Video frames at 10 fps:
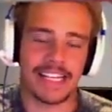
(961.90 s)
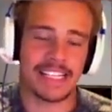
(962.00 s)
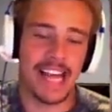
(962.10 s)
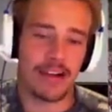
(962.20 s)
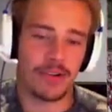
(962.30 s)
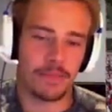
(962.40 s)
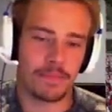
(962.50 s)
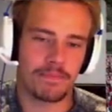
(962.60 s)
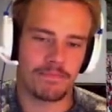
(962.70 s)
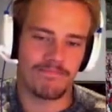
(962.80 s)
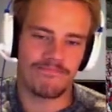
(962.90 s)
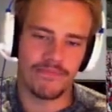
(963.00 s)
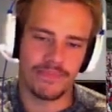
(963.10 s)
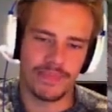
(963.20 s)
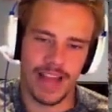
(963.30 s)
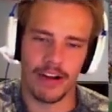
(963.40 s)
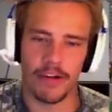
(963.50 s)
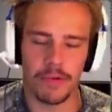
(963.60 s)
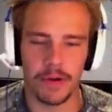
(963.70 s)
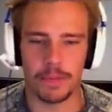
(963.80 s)
That sack would have... I don't know
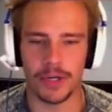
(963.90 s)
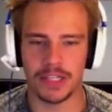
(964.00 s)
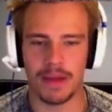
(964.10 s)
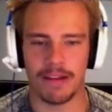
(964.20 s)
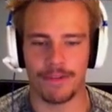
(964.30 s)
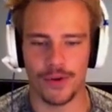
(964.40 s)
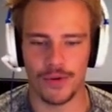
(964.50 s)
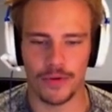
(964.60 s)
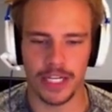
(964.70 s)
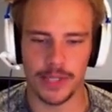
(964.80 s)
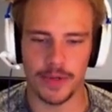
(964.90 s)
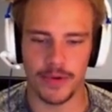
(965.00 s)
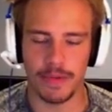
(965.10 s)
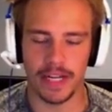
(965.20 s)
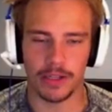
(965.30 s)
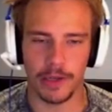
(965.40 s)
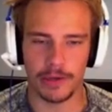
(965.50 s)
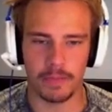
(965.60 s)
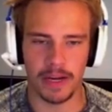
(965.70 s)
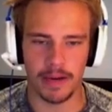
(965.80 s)
if it would have pushed them out of field goal range, but it would have made it
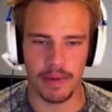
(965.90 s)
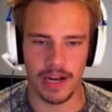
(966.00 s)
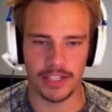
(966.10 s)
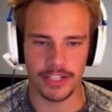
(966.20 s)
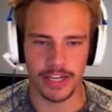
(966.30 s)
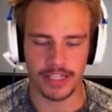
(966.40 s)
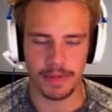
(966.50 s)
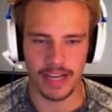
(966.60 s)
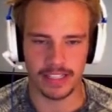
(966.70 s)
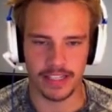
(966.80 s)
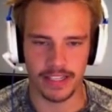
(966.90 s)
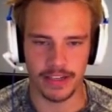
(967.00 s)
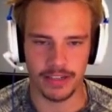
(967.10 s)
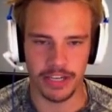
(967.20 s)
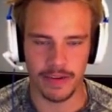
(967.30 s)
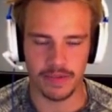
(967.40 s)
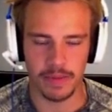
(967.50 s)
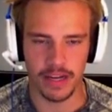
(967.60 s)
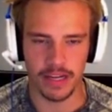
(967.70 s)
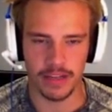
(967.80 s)
close. Barry Bonds checks back in here. James
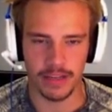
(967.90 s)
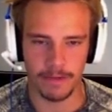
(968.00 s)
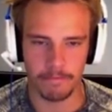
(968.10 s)
Bond.